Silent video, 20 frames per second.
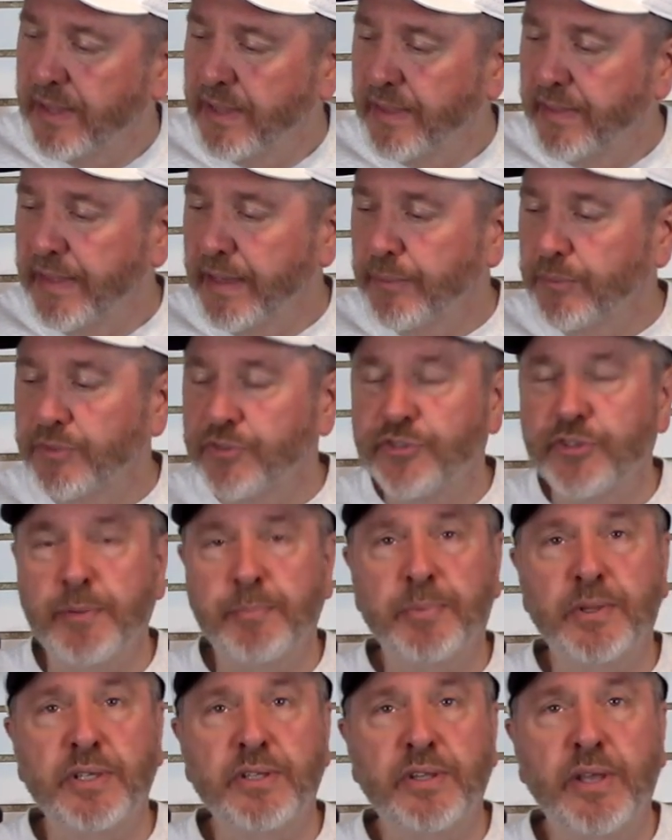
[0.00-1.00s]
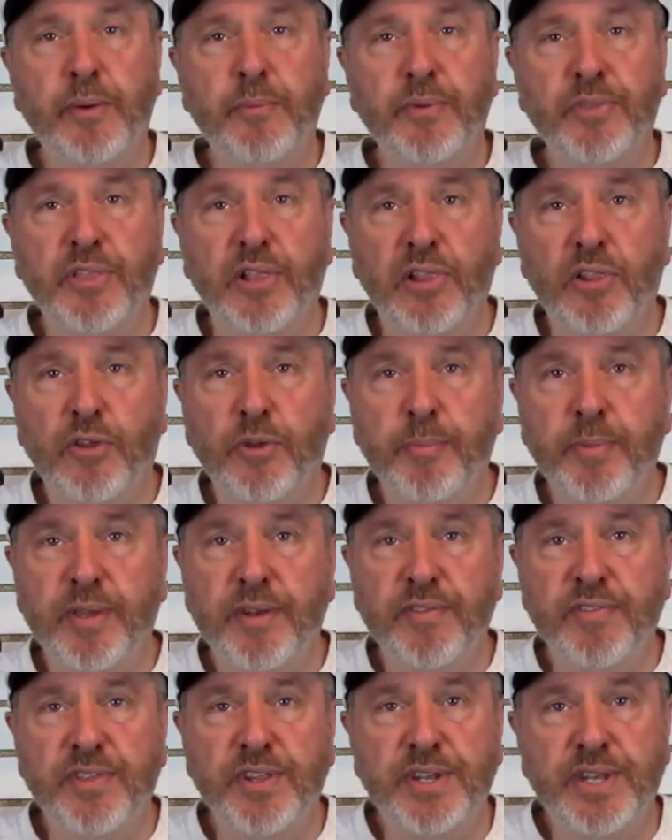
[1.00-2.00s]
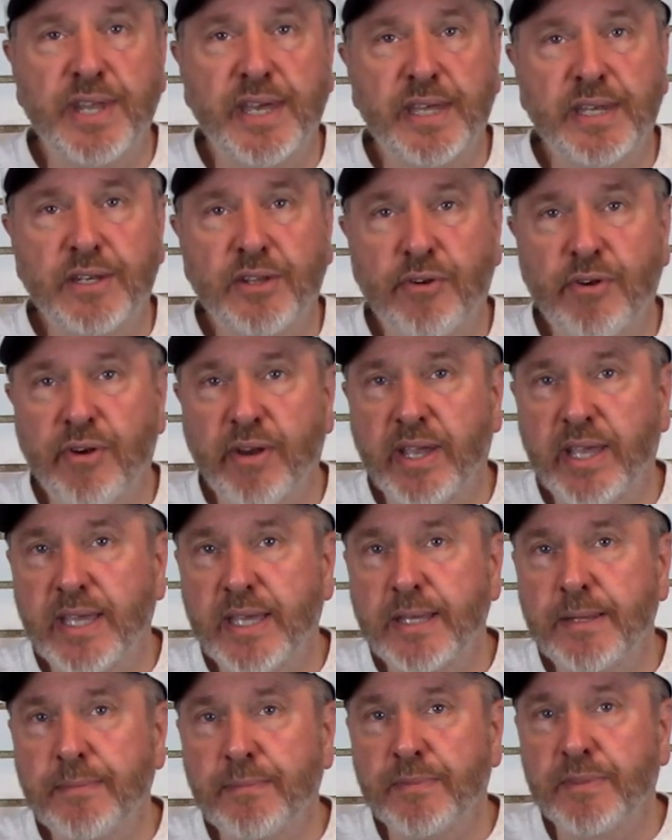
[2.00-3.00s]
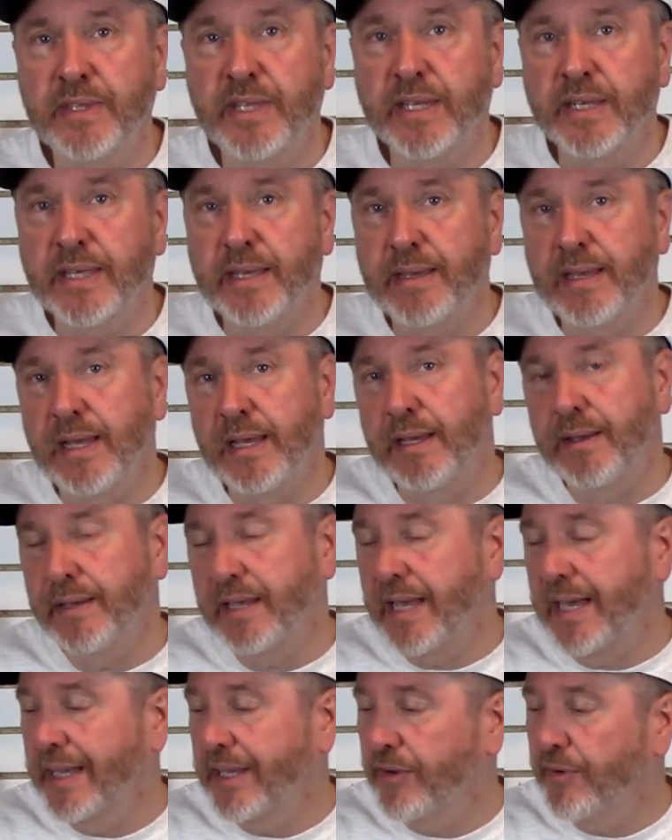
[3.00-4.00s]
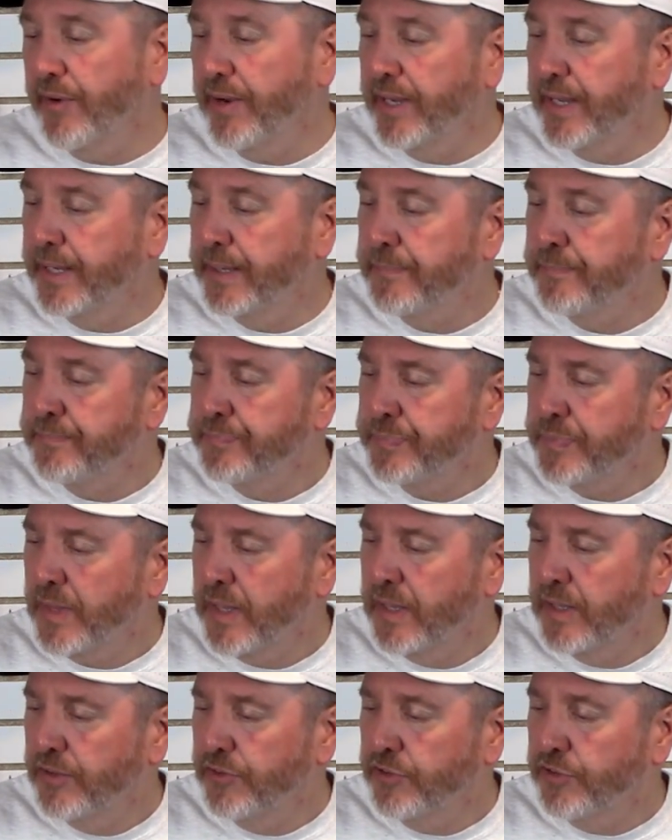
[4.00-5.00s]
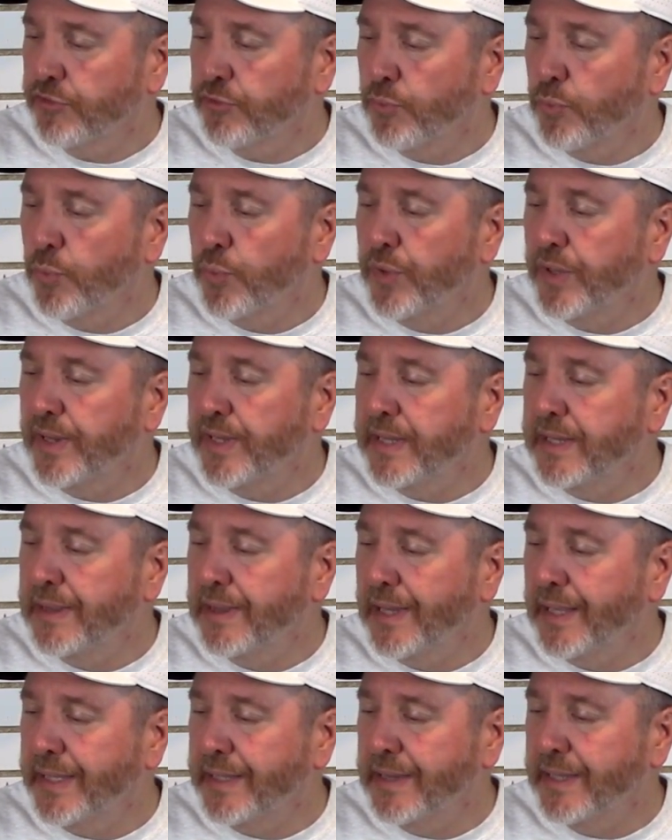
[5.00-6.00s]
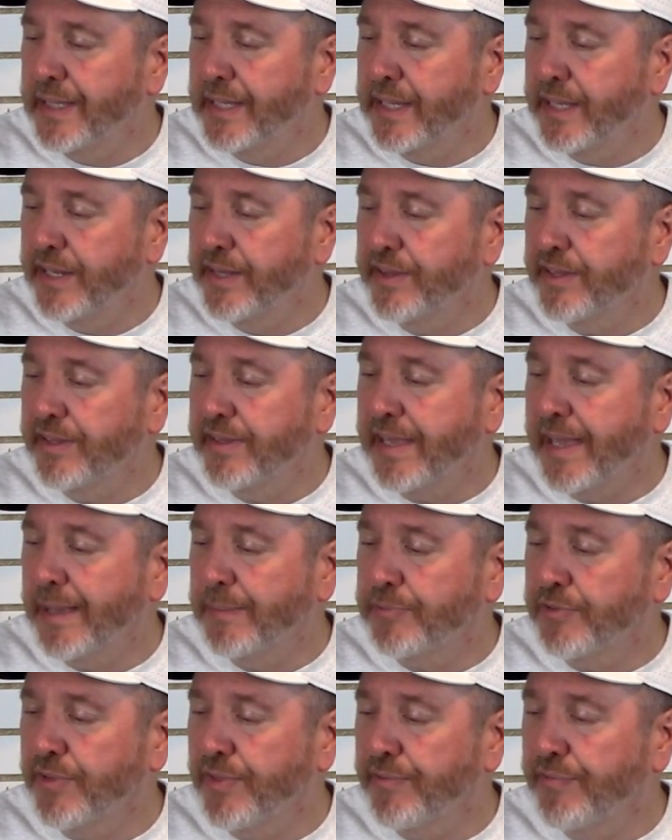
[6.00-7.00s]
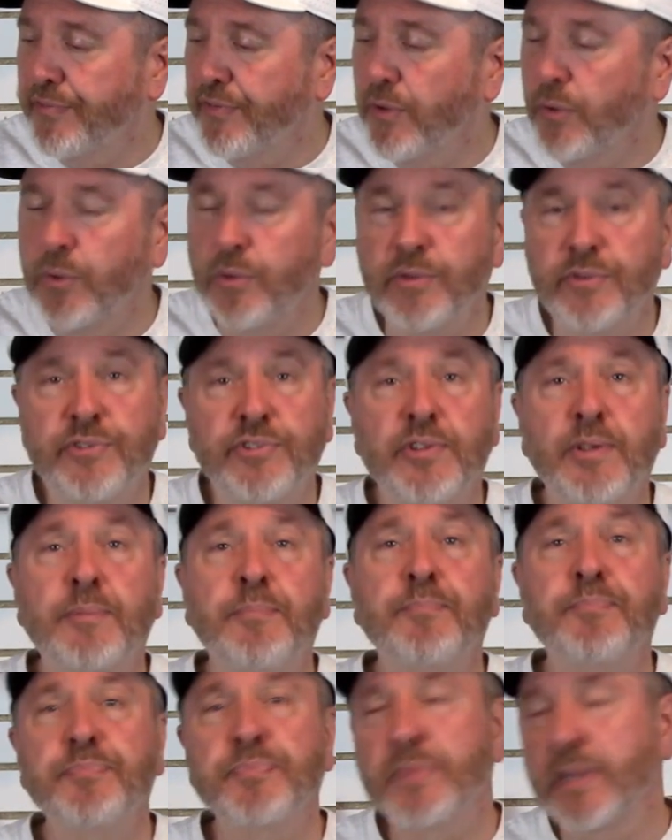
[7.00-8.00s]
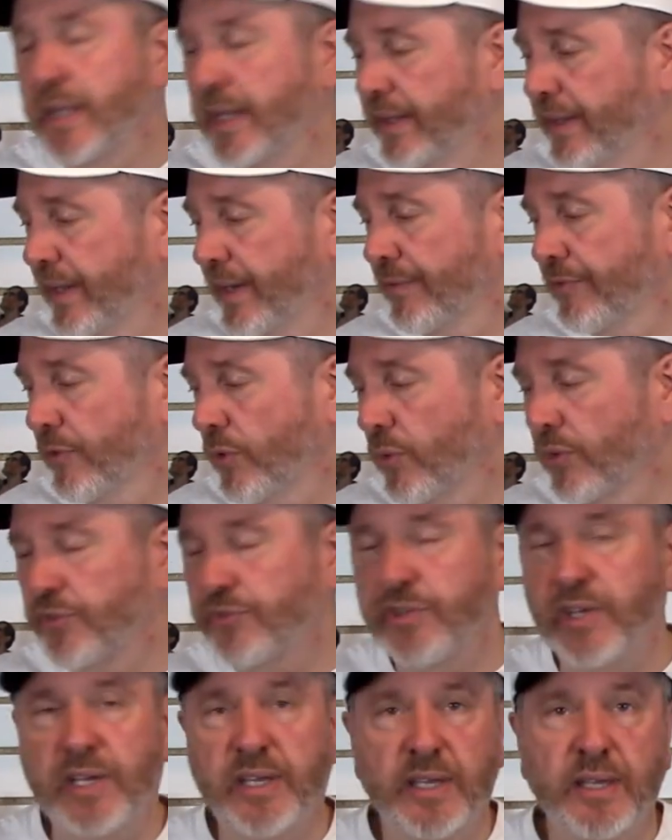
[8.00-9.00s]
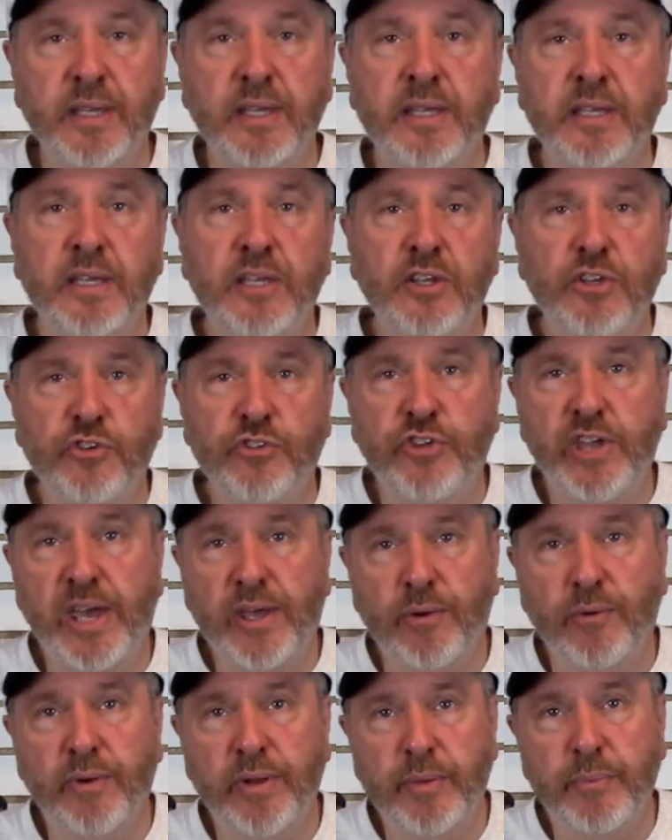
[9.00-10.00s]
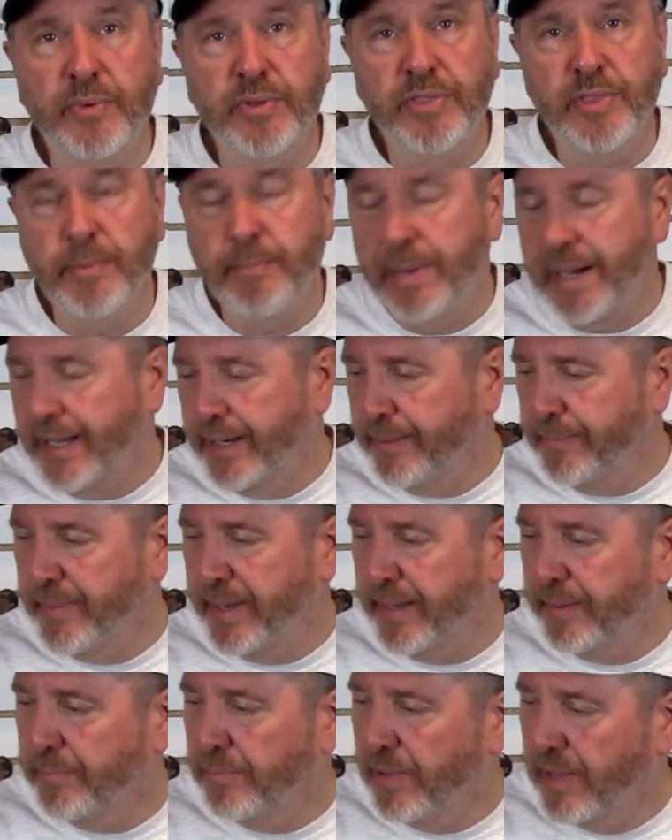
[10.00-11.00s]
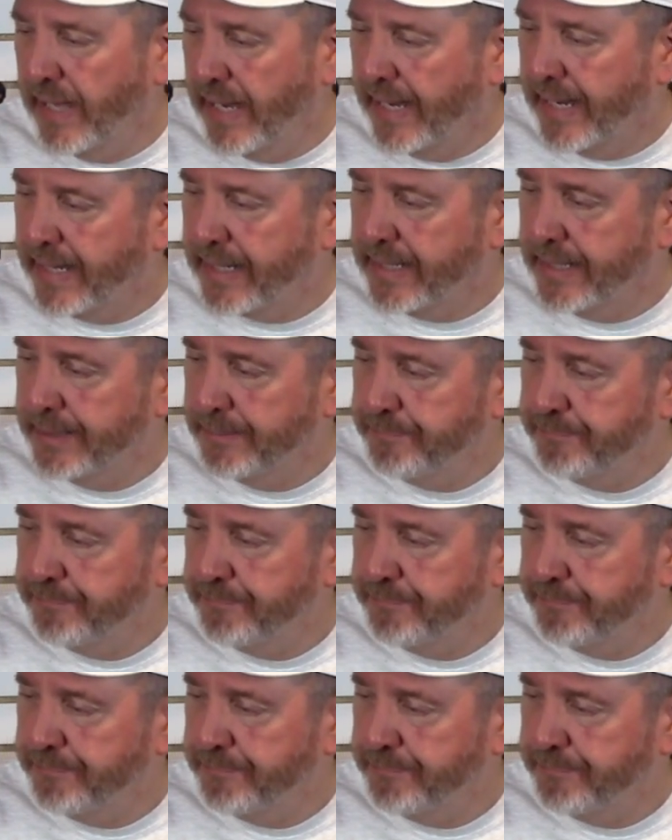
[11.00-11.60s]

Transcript: That was simply done with a little bit of the Dead Guy Gray, just really lightly hitting the tops of the folds. And then of course I shadowed it with the body bag black.